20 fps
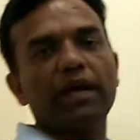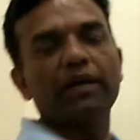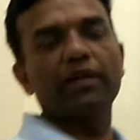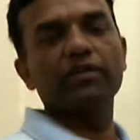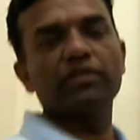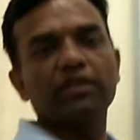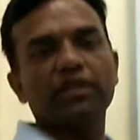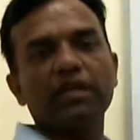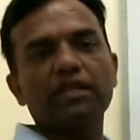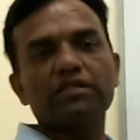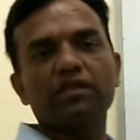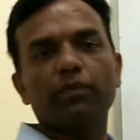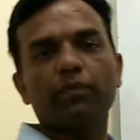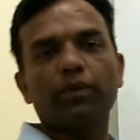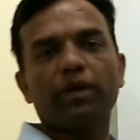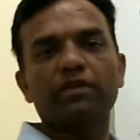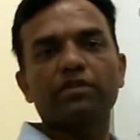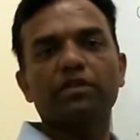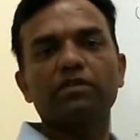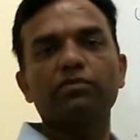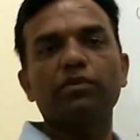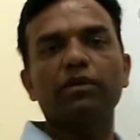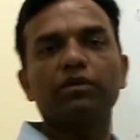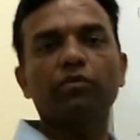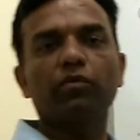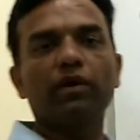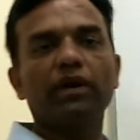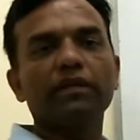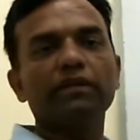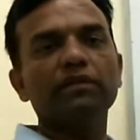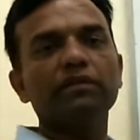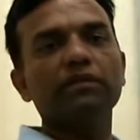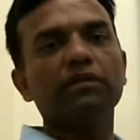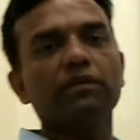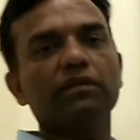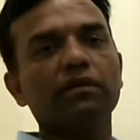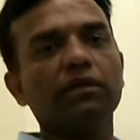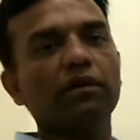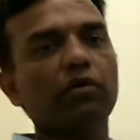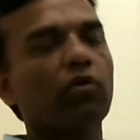addition and subtraction, but
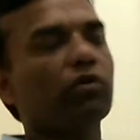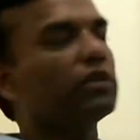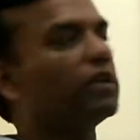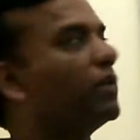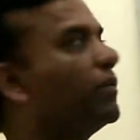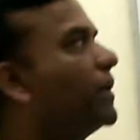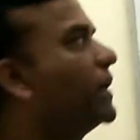only